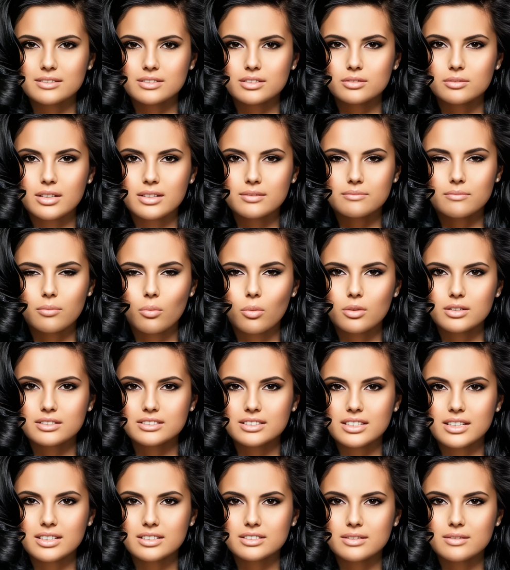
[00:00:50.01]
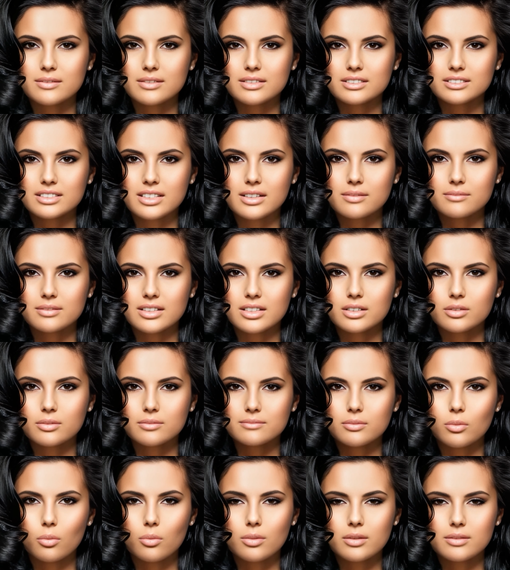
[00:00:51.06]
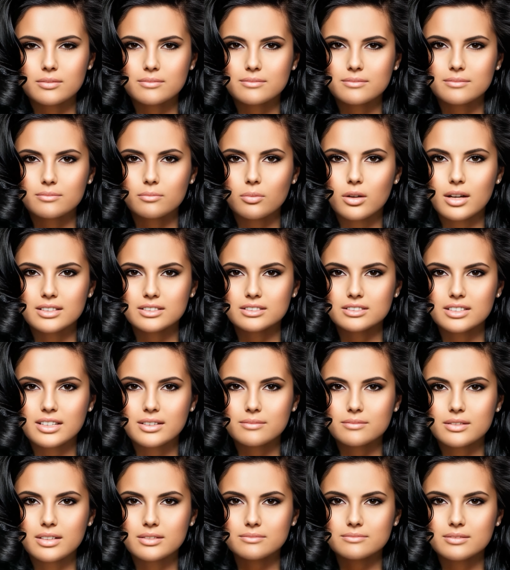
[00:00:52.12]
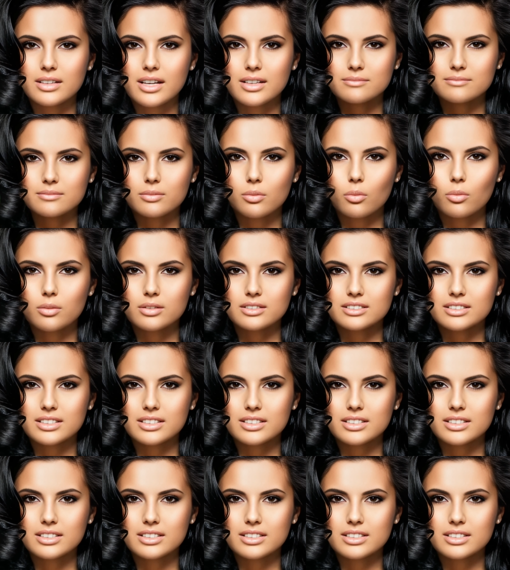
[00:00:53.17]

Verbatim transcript: 346-704-1754